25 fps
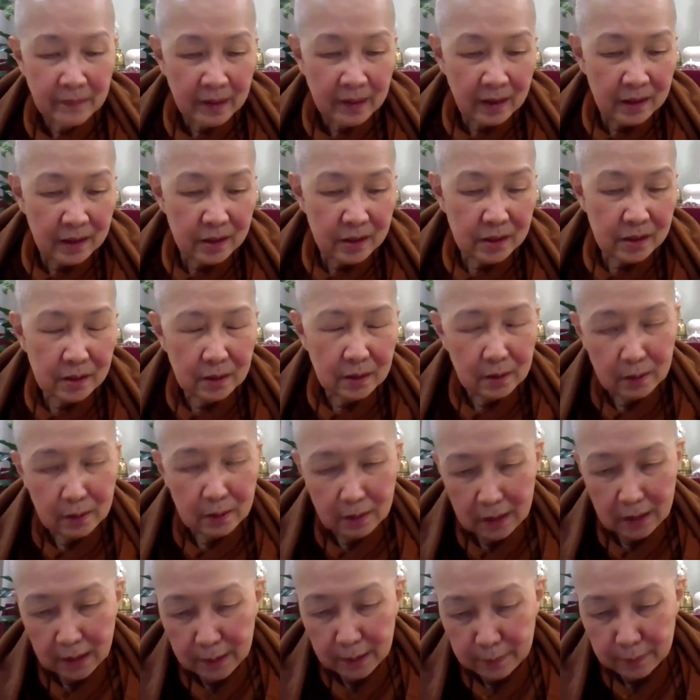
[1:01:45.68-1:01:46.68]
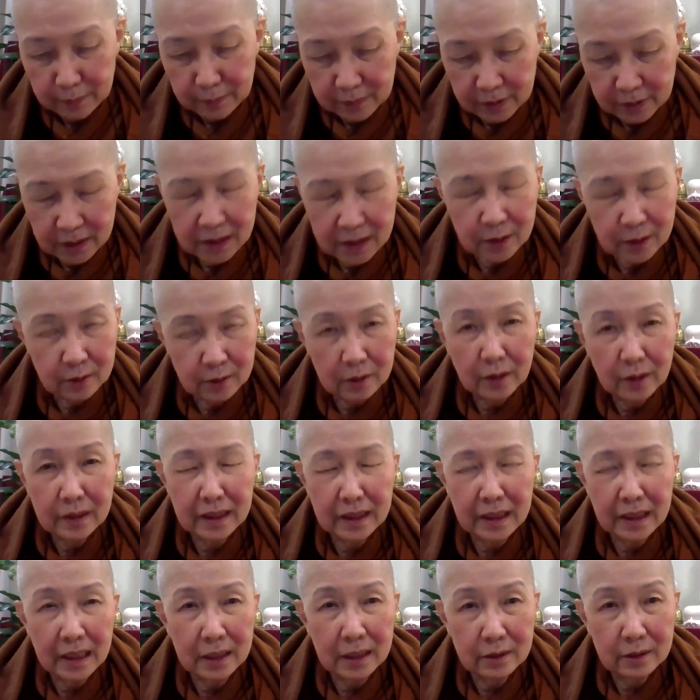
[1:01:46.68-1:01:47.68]
So just thought
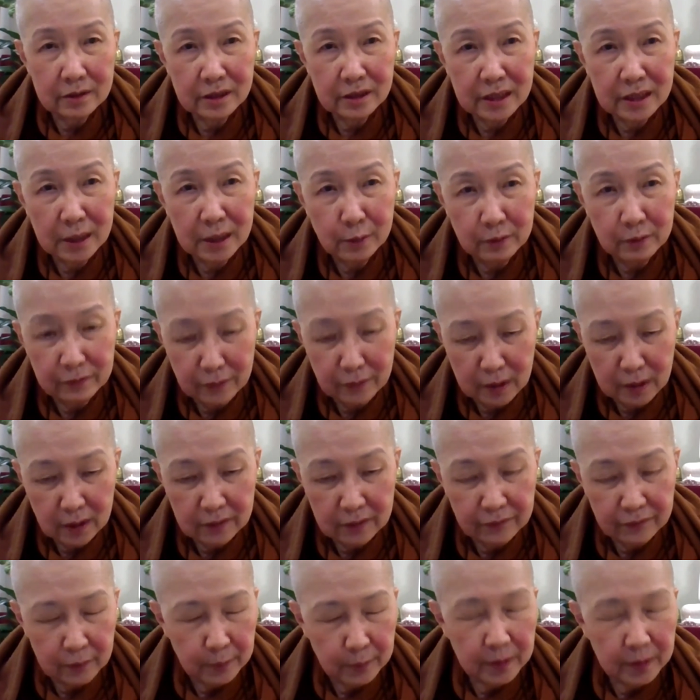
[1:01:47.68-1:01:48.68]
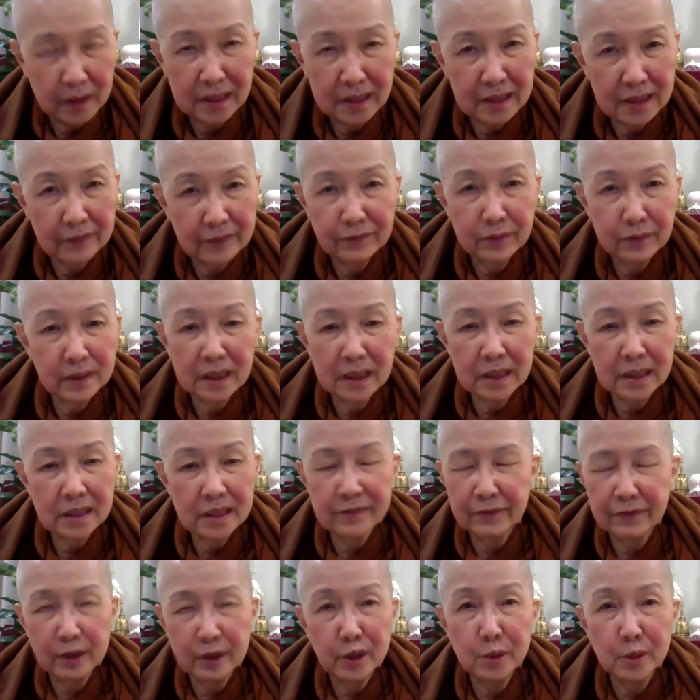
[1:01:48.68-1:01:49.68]
that I'll share with all of you because I feel that it's
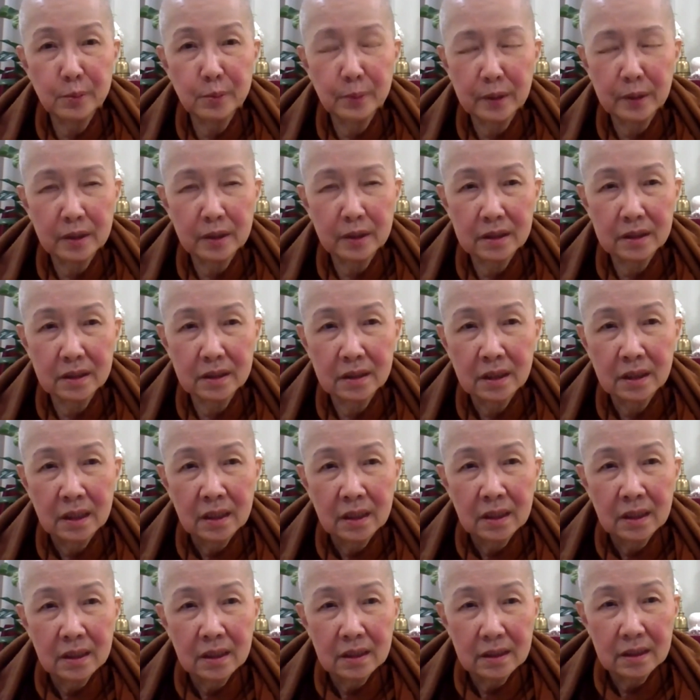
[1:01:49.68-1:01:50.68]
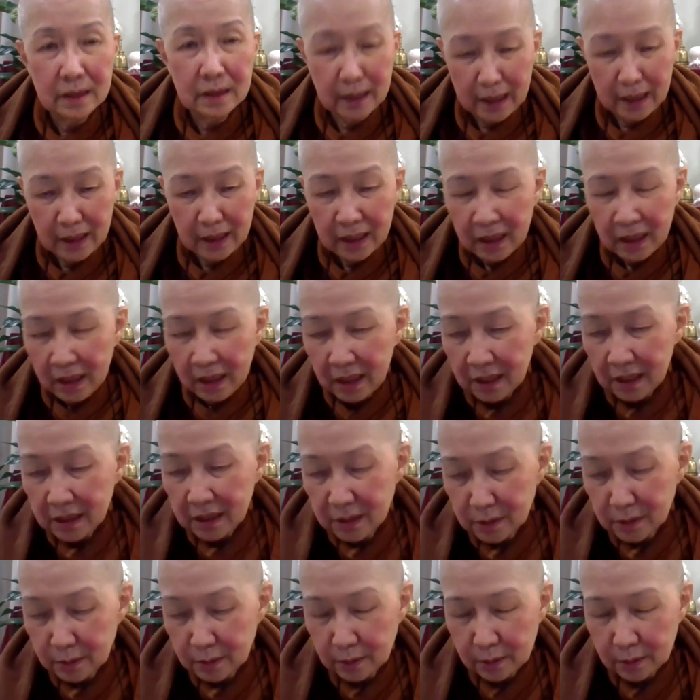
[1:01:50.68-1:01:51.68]
very important. Yeah.
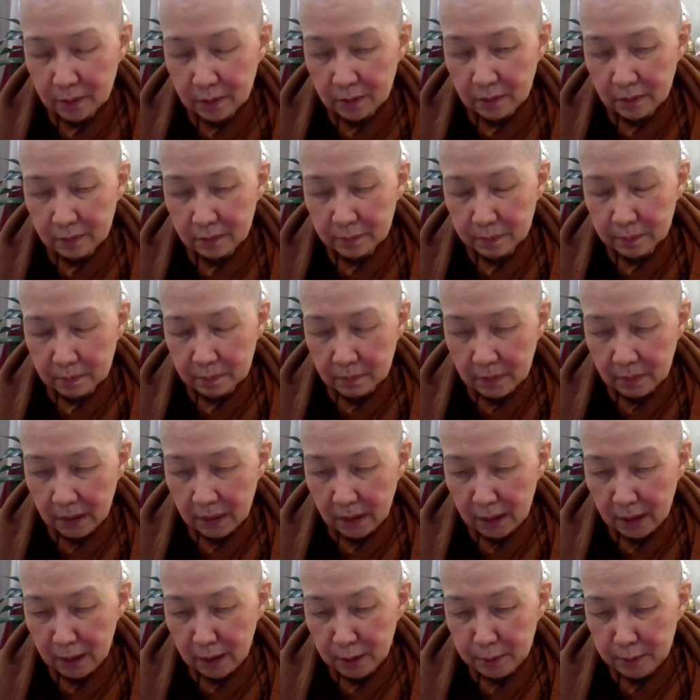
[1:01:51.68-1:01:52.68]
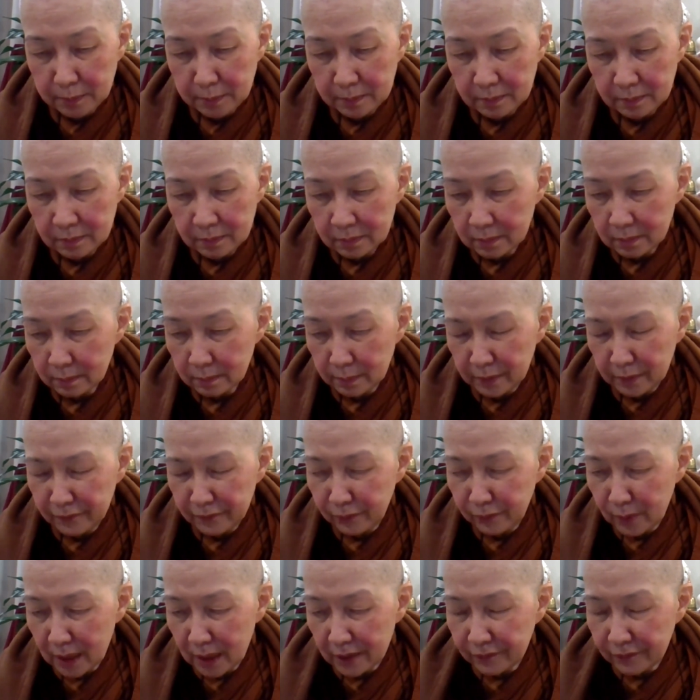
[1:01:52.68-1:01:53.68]
So
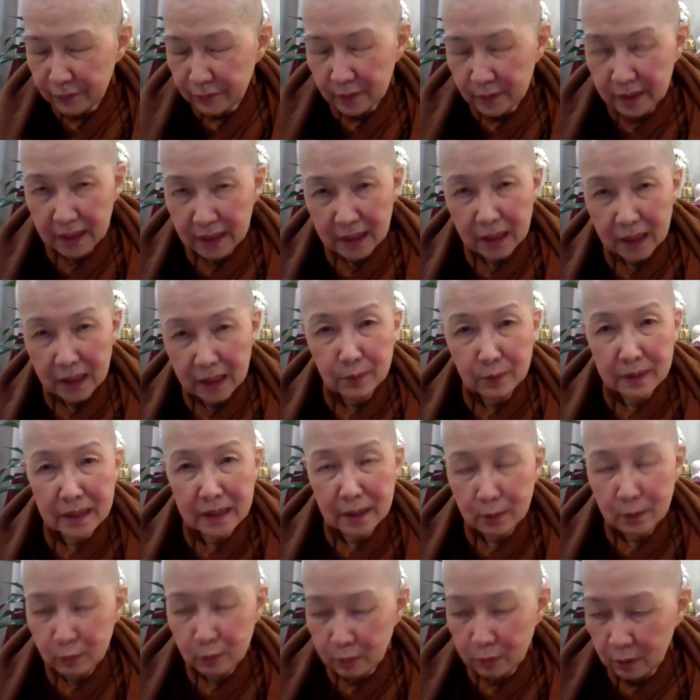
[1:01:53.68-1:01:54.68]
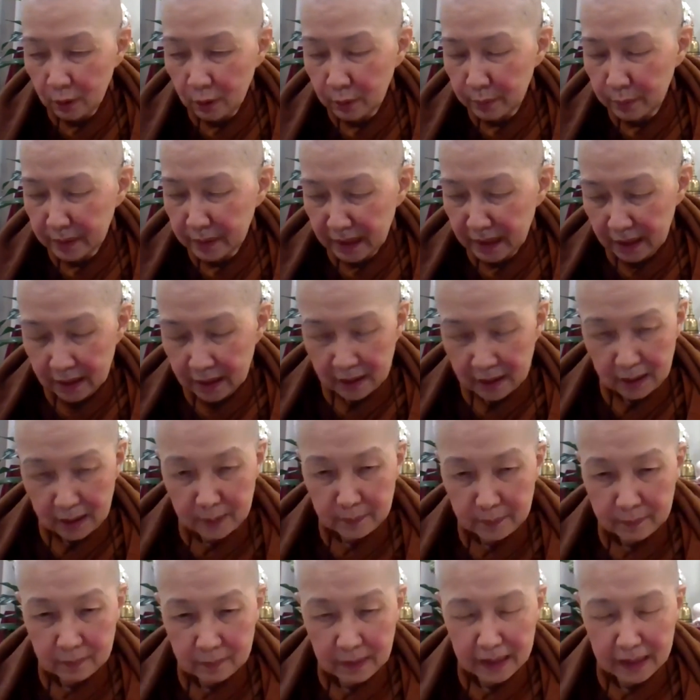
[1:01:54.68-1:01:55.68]
before I forget, I really hope that
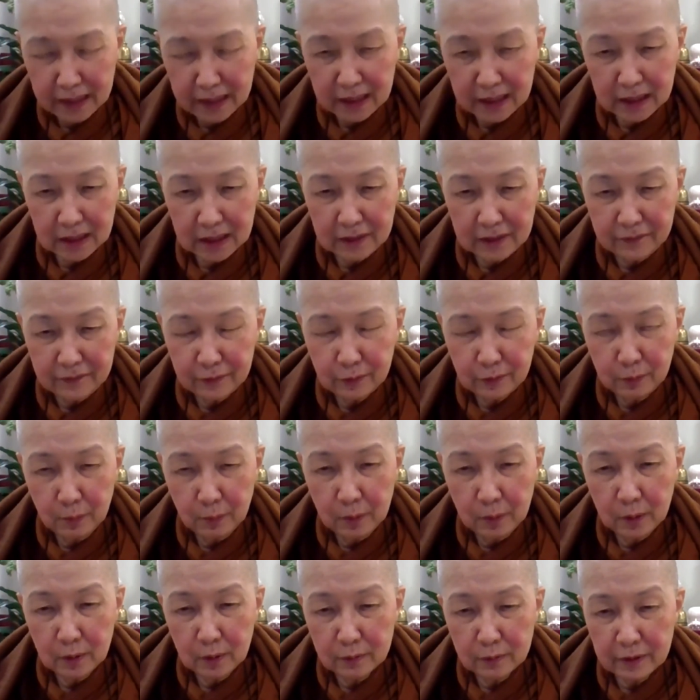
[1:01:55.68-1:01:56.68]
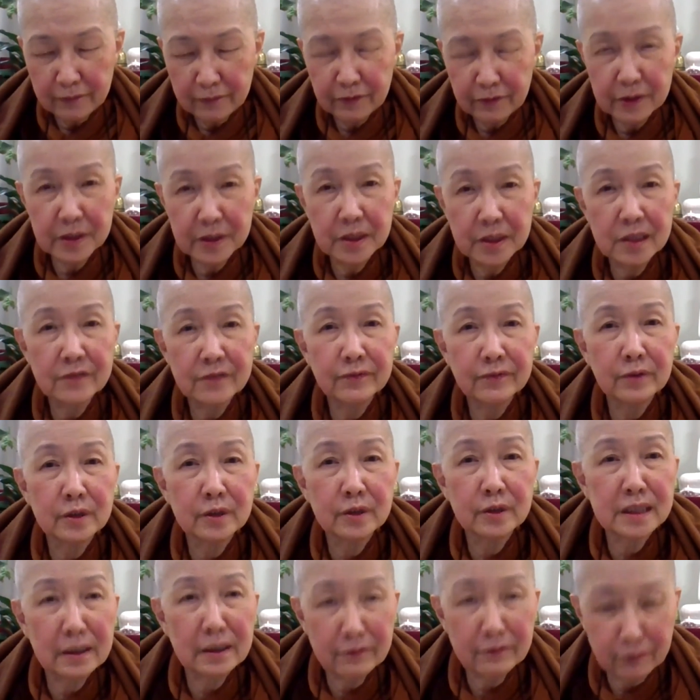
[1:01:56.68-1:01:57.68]
I can give you more references for
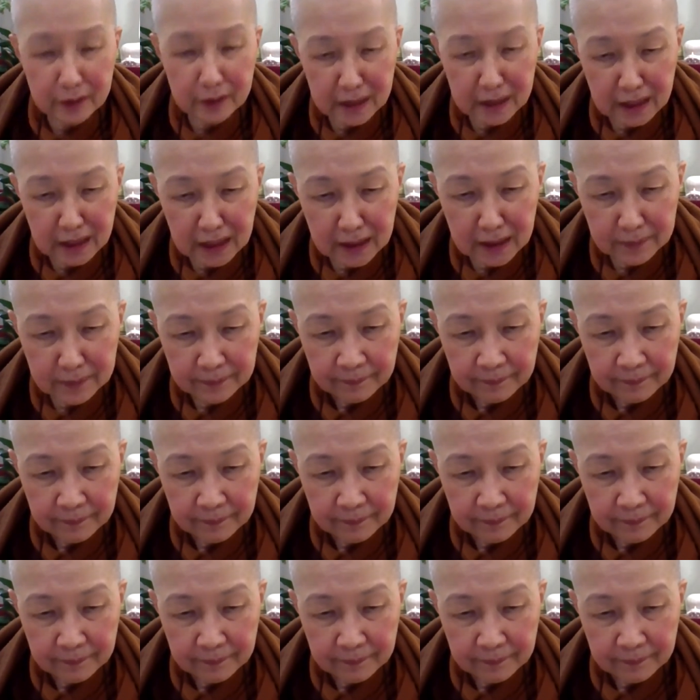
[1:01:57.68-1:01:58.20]
self-reading.